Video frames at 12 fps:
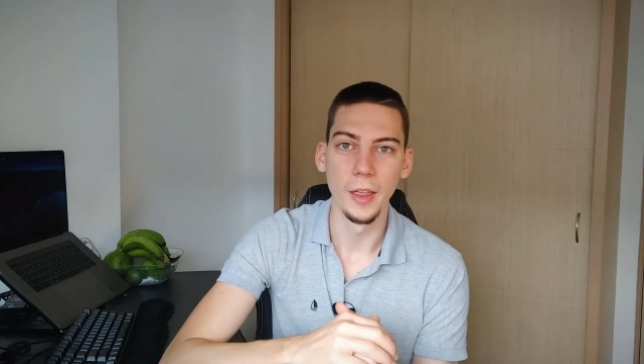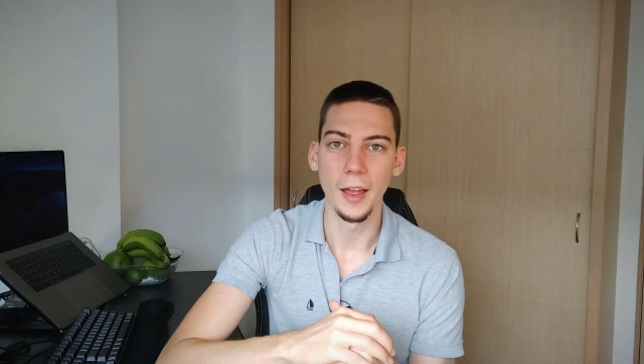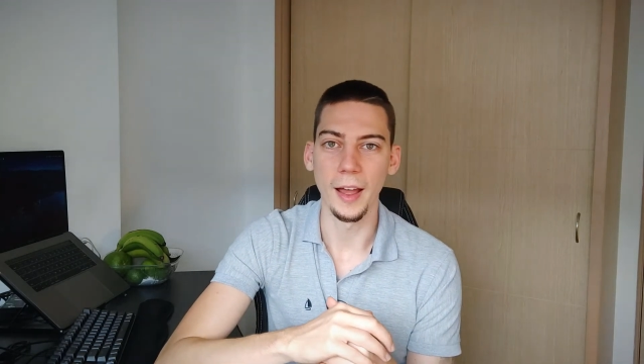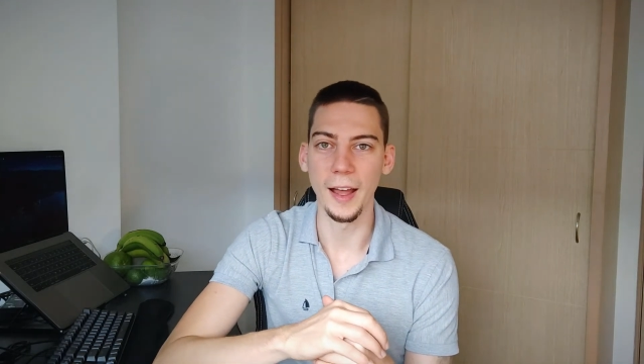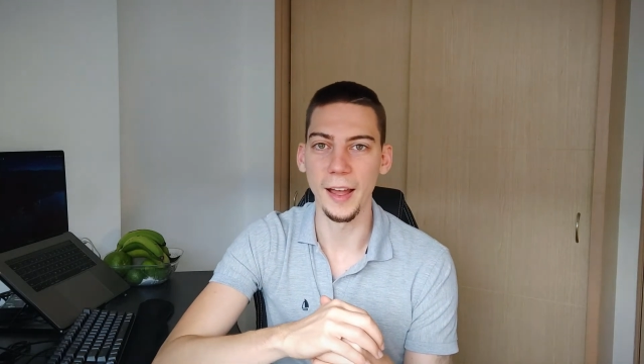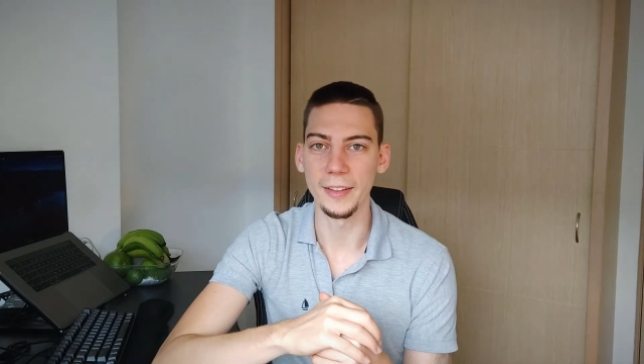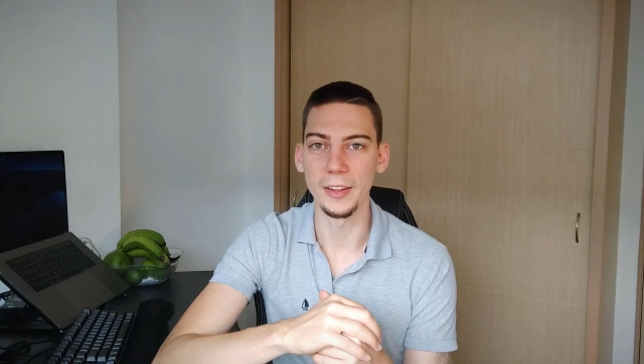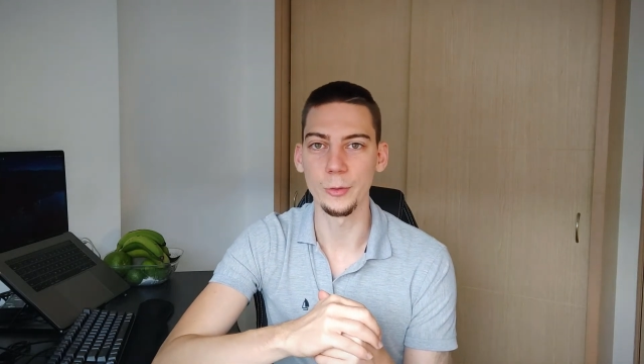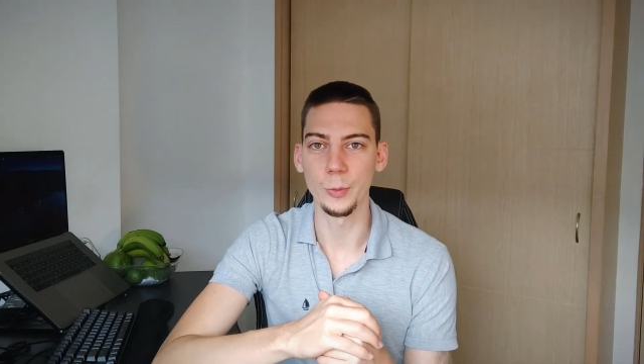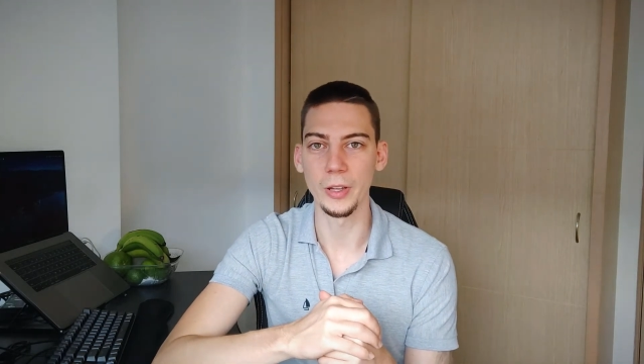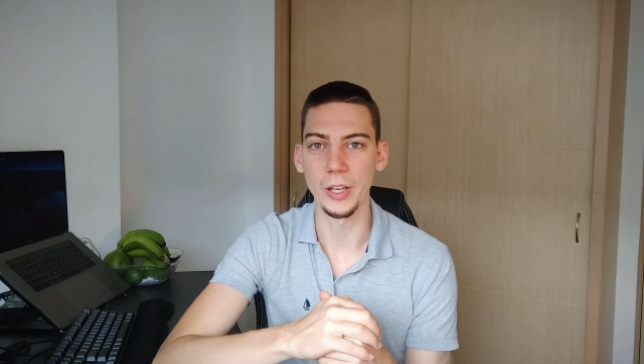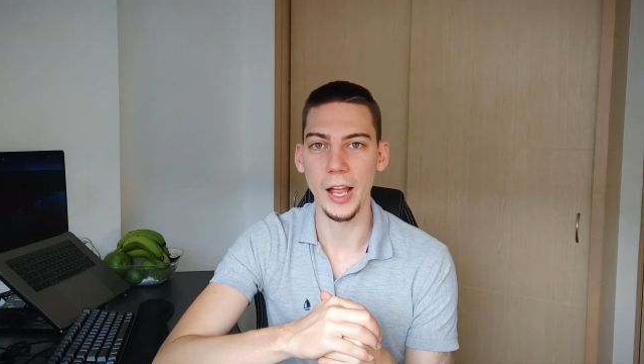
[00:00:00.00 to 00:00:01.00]
uh, this
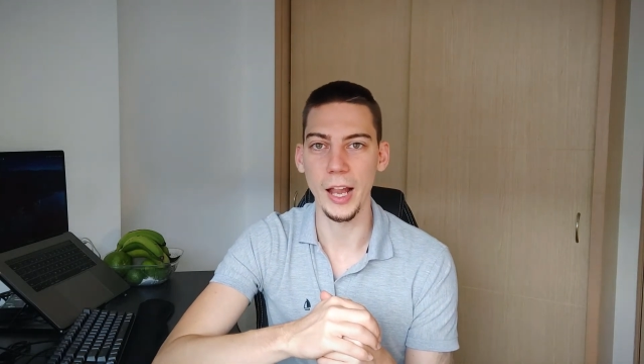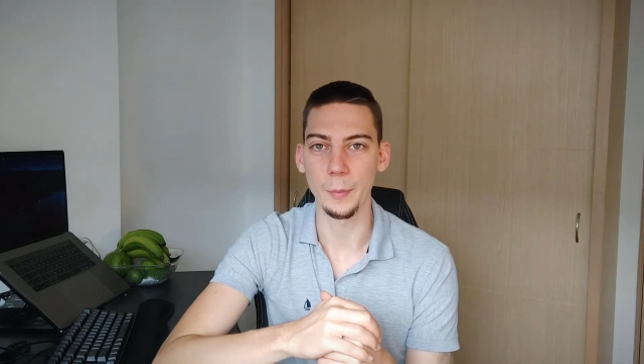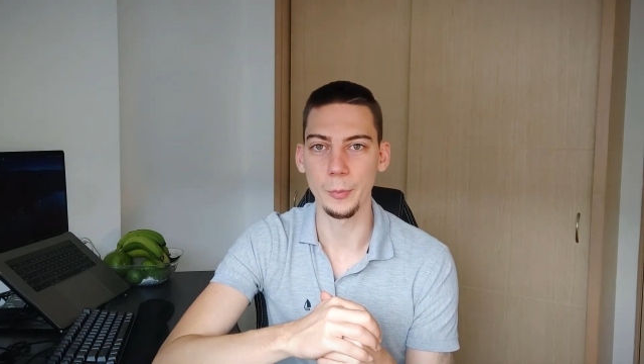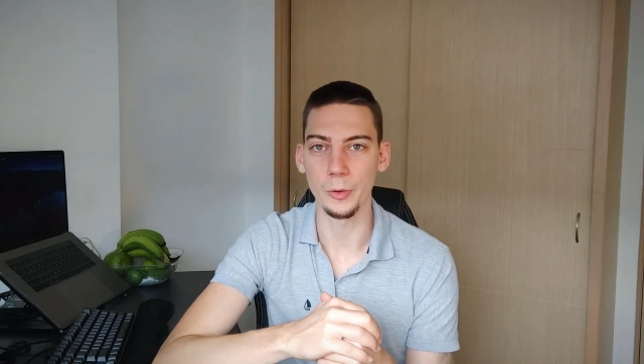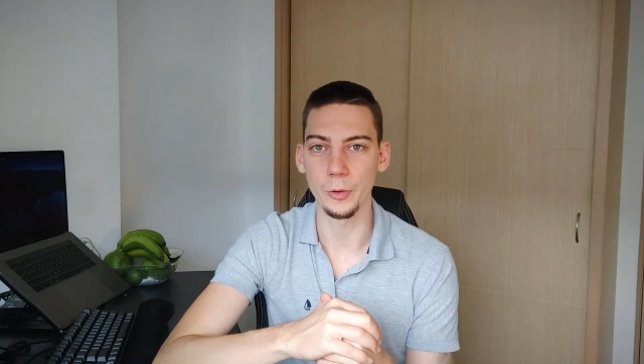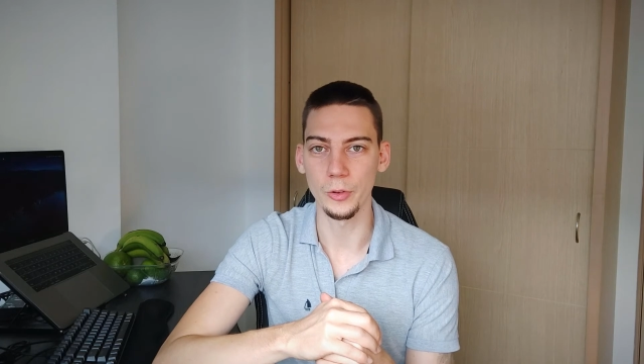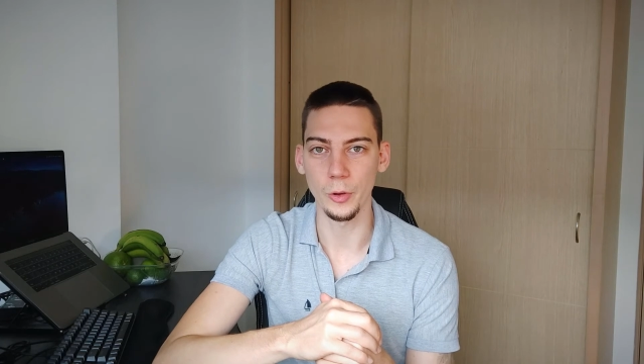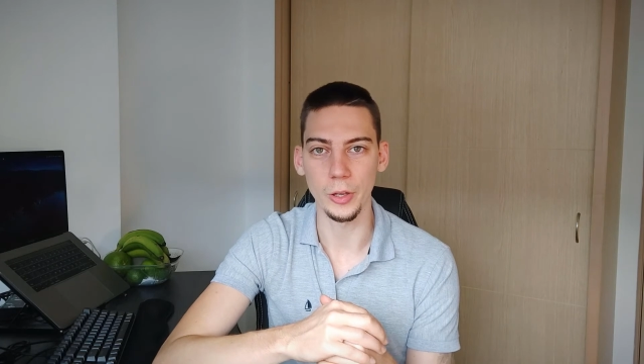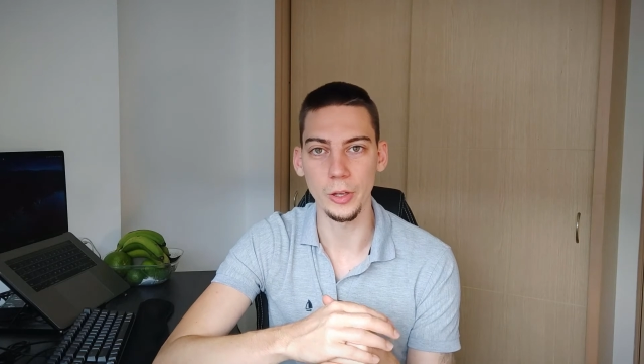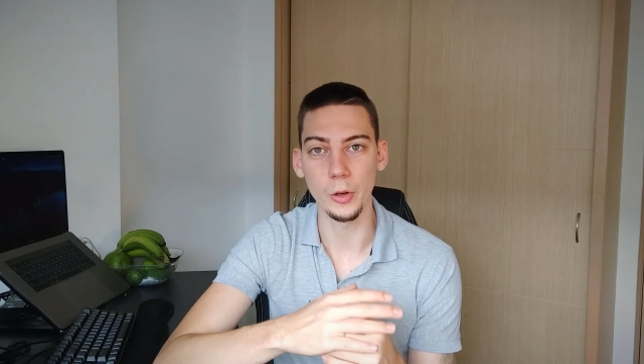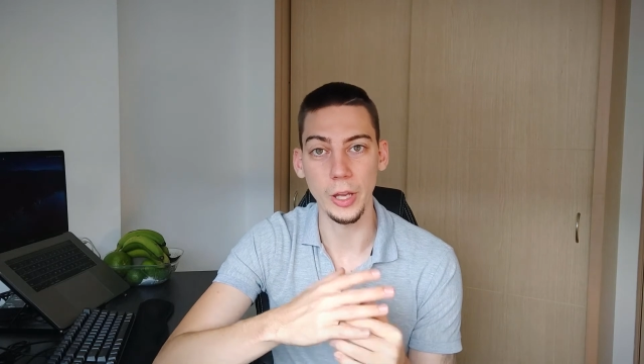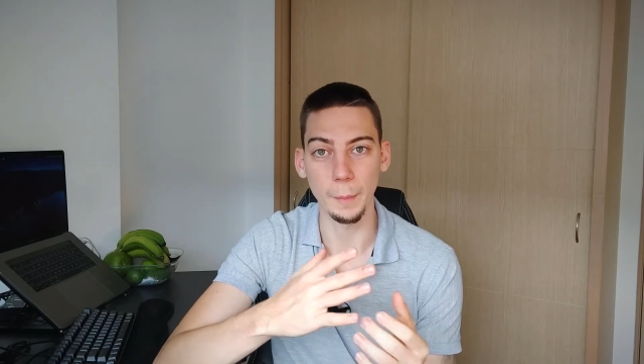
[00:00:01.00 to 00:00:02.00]
video helps you so
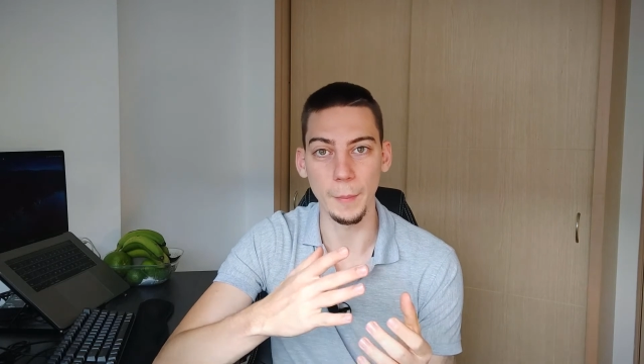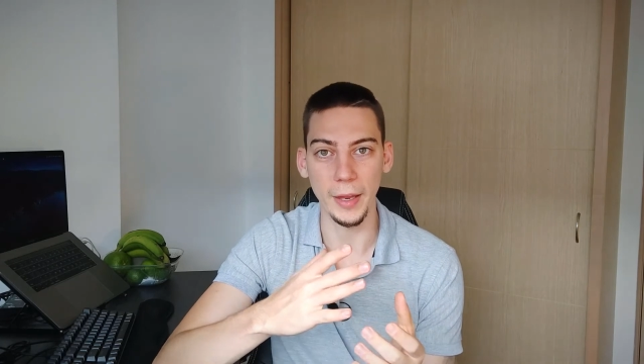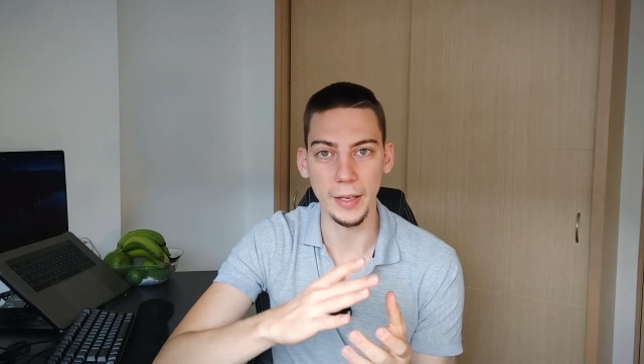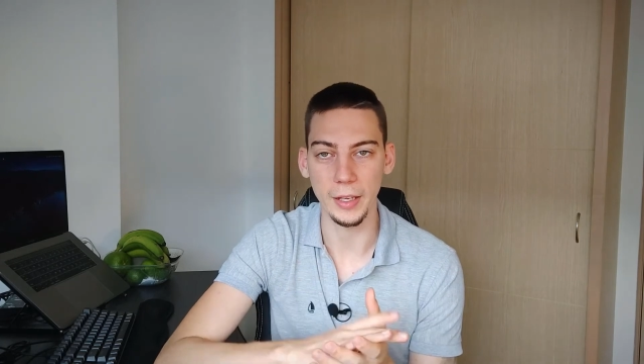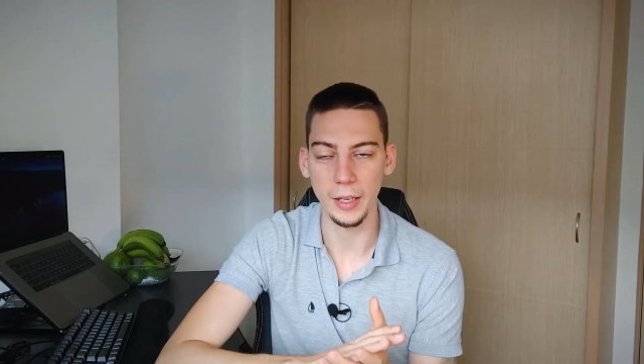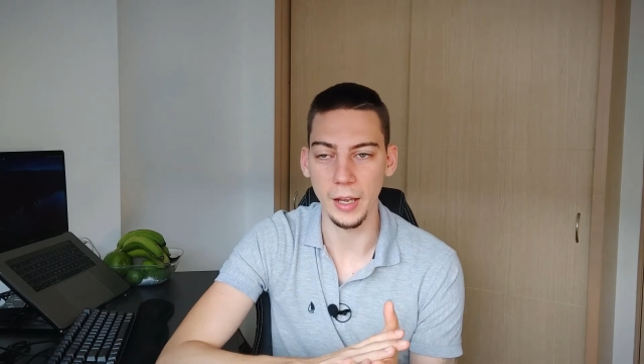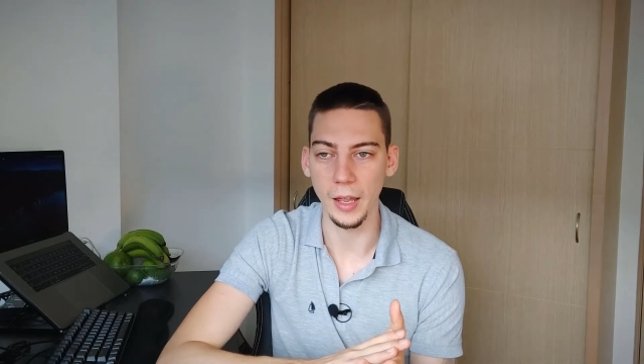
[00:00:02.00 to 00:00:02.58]
you can make it in,